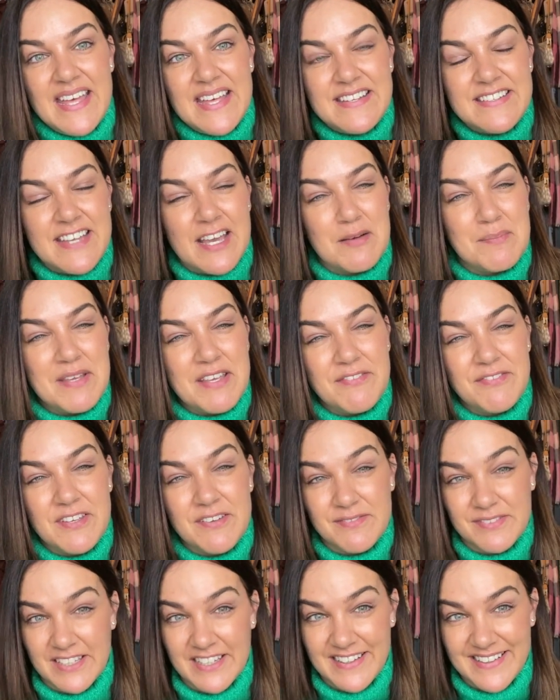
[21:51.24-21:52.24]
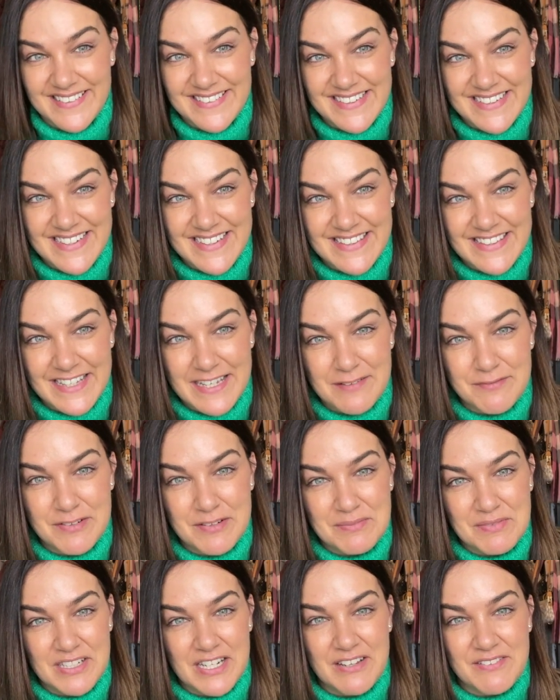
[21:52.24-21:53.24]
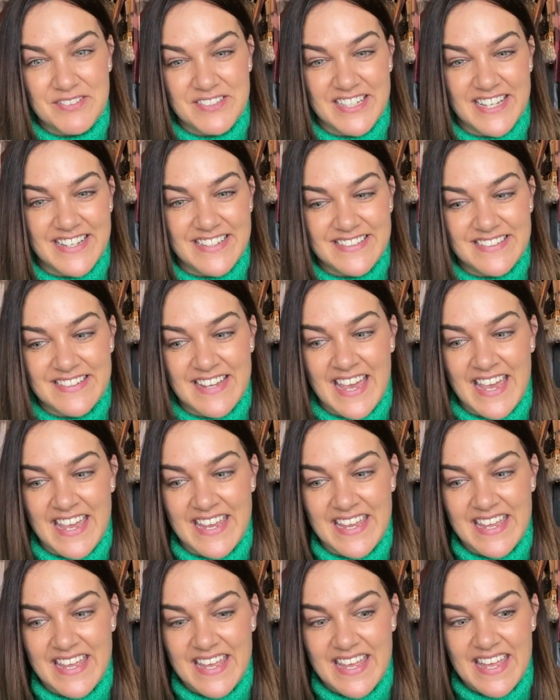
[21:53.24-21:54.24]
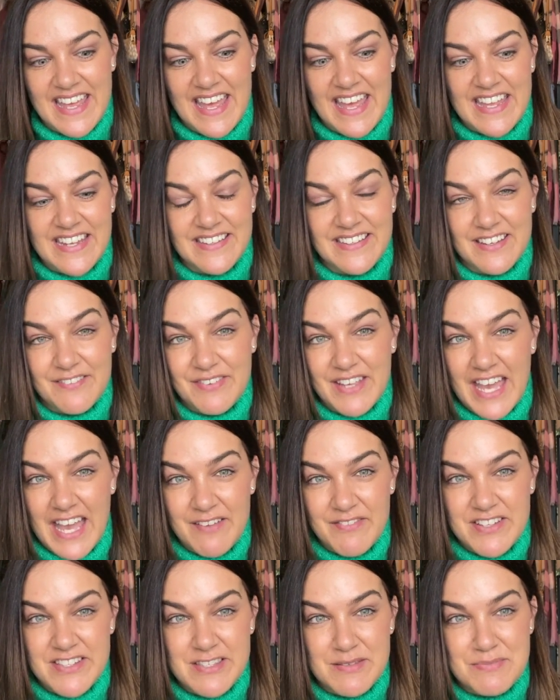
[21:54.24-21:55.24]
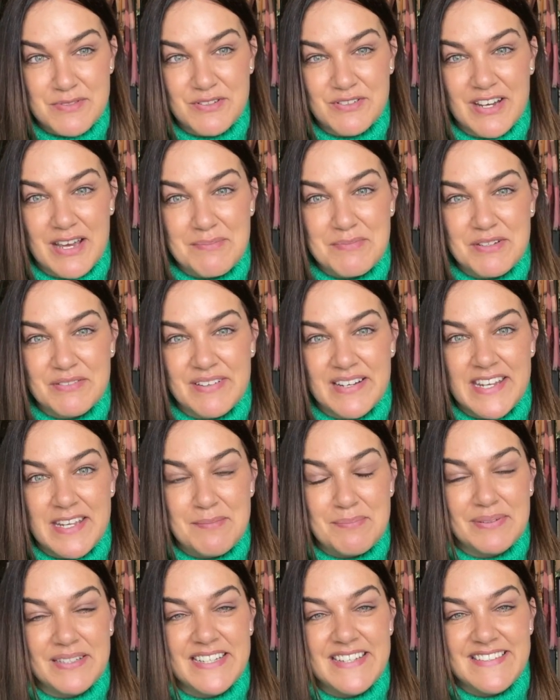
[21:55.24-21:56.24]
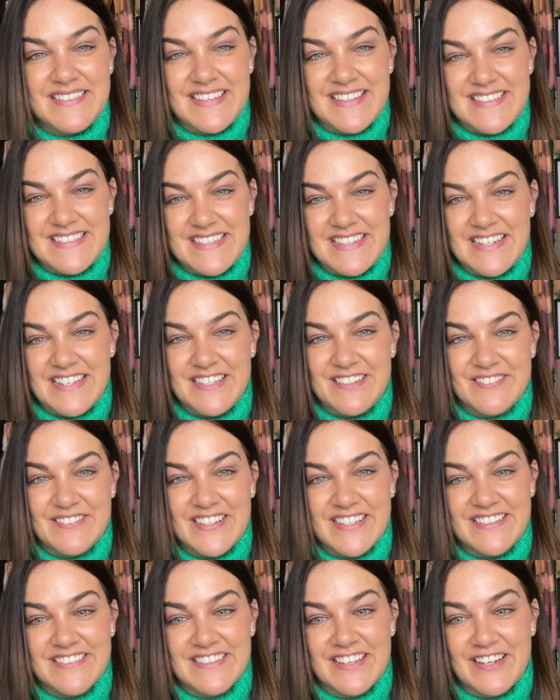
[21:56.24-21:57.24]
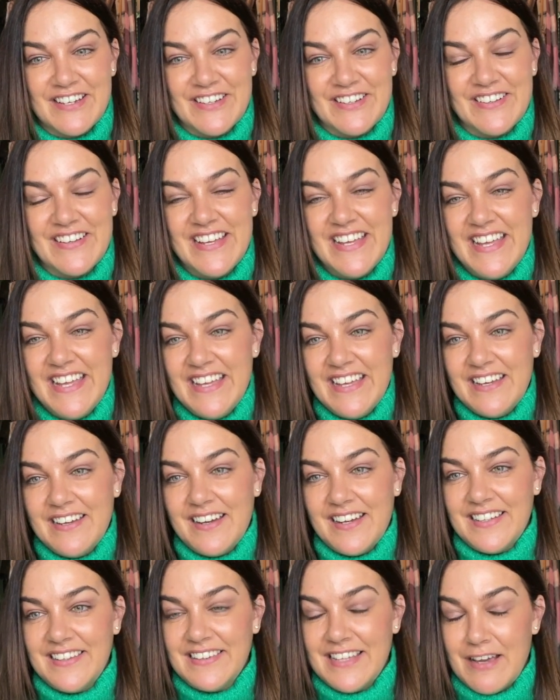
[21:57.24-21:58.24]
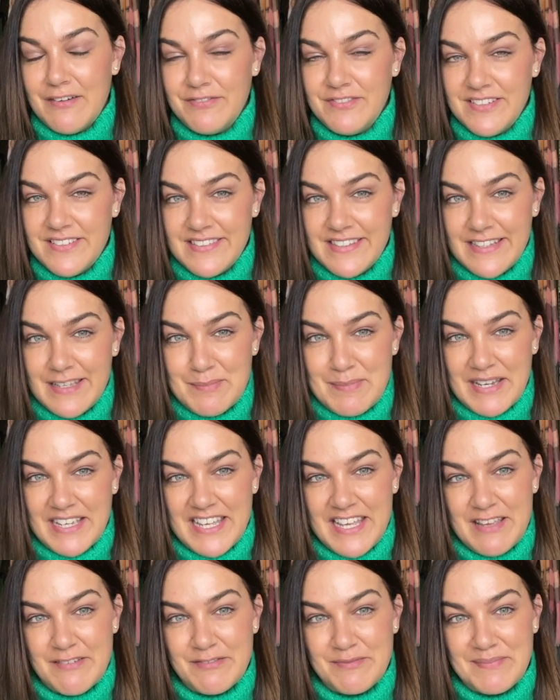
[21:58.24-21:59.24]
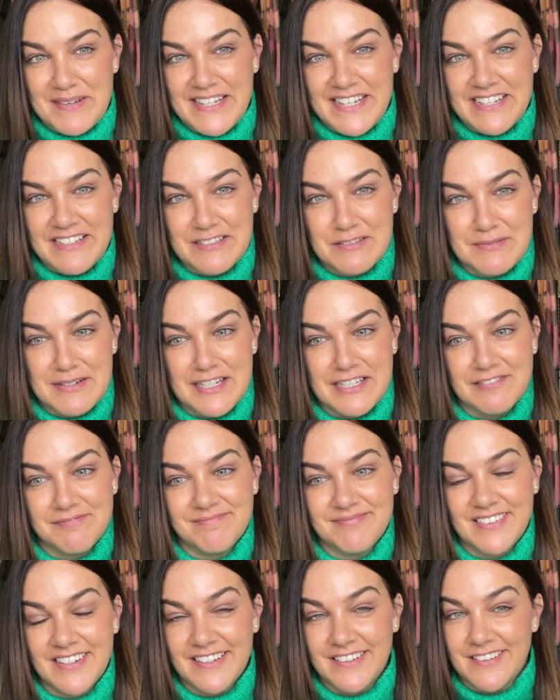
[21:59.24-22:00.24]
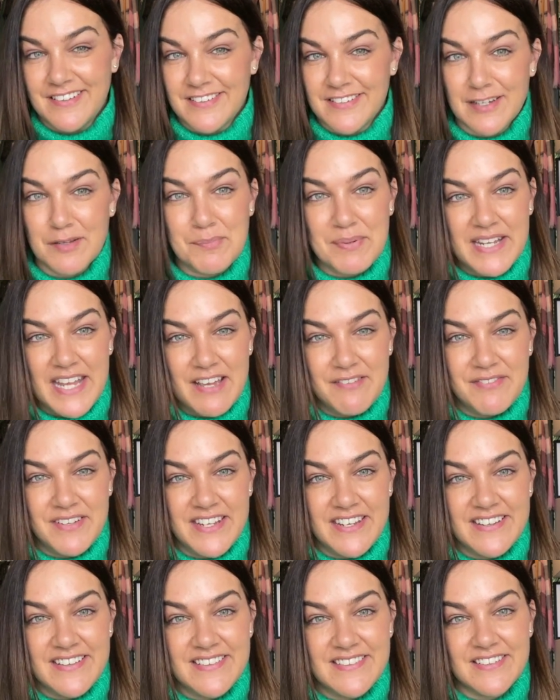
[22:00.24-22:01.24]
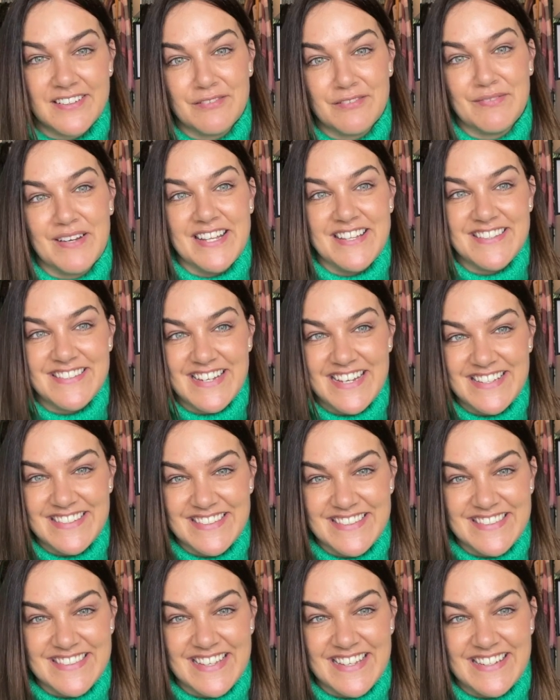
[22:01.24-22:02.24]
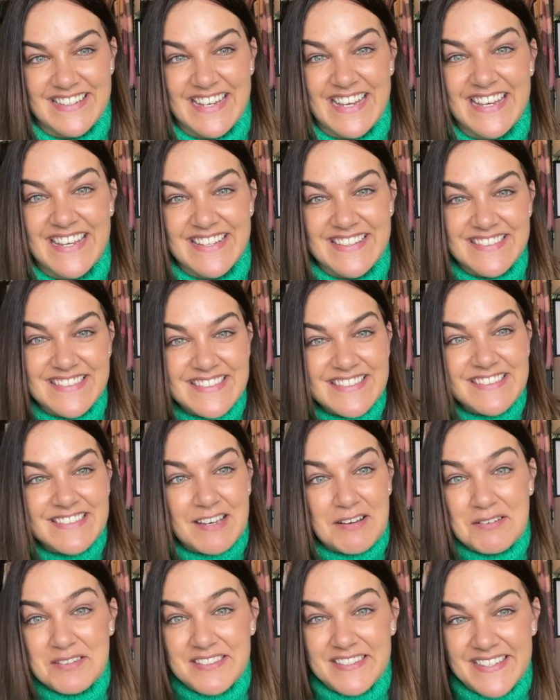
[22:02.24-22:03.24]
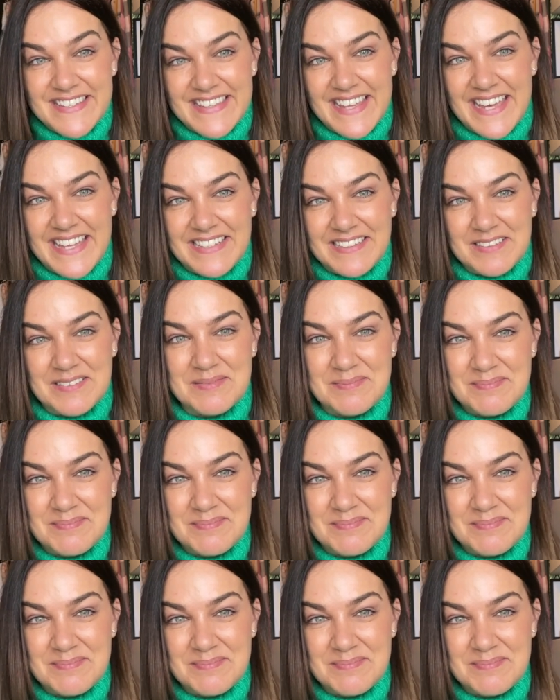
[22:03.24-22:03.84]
Tell me if you've learned anything from what I've shared today. And if you haven't subscribed already, please consider doing so. I'd love to see you back here for my next one. I usually put out videos Wednesdays and Sundays. So I'll see you then.